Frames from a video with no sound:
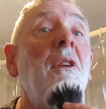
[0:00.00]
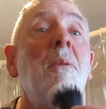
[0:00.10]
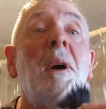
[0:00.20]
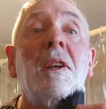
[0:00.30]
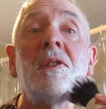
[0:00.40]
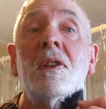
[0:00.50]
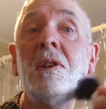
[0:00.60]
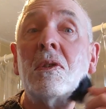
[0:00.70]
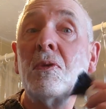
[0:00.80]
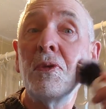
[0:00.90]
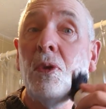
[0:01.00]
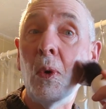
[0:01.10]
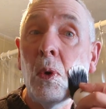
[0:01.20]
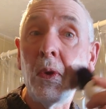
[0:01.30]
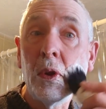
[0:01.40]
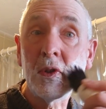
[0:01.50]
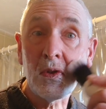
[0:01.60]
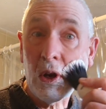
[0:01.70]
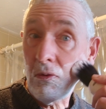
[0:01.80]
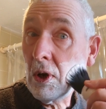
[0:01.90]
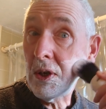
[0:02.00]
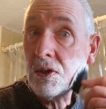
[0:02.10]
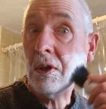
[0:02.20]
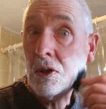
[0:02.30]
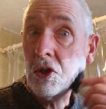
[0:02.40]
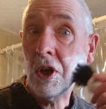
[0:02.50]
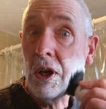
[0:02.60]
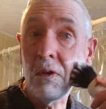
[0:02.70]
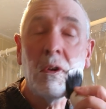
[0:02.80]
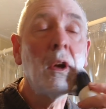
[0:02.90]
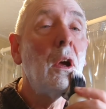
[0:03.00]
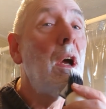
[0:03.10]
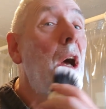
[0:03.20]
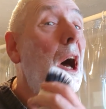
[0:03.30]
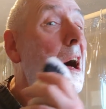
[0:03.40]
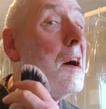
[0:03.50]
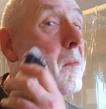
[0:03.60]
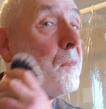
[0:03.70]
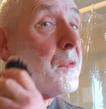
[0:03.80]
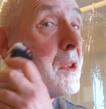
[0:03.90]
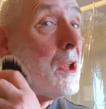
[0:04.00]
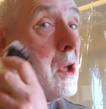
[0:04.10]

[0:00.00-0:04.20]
only about his third or fourth straight razor shave. Um,